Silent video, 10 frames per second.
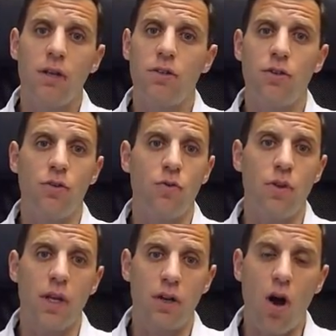to
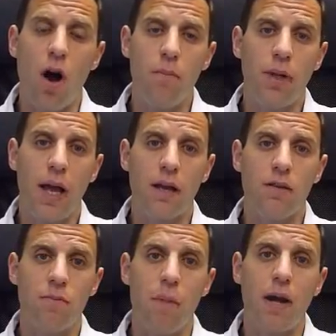the
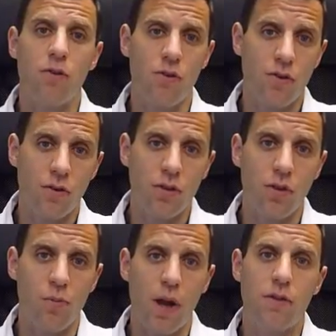complex
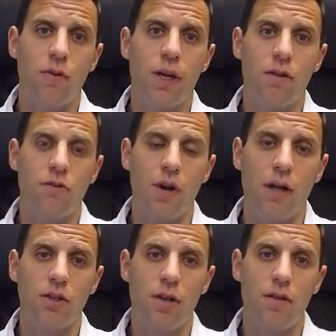microsurgical breast
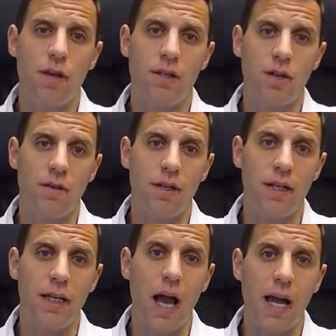reconstructions such as a
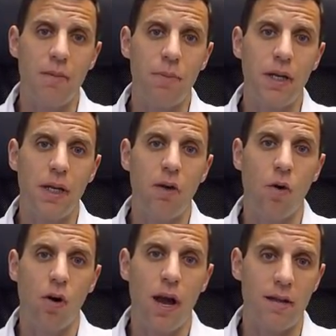DIEP
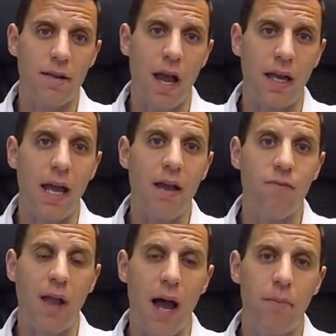or SIEA
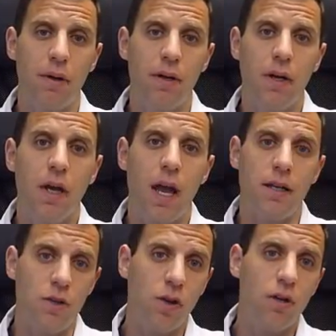flap. And
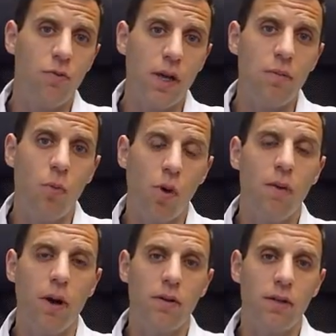you can read more
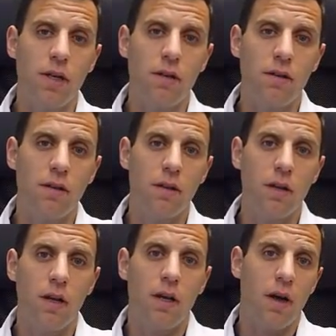about these
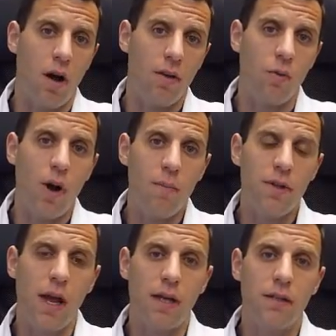on the website.